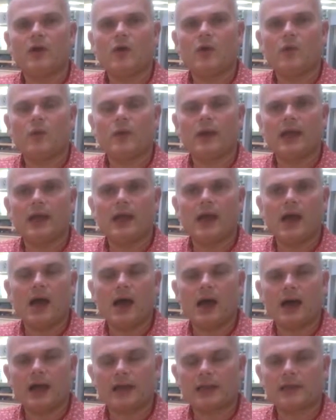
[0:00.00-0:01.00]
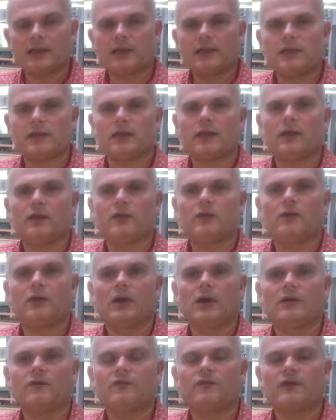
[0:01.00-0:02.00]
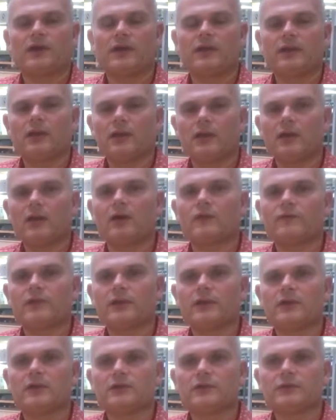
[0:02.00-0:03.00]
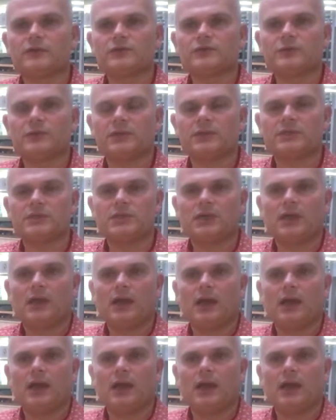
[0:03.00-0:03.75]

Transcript: where I can go and find a lot of encouragement.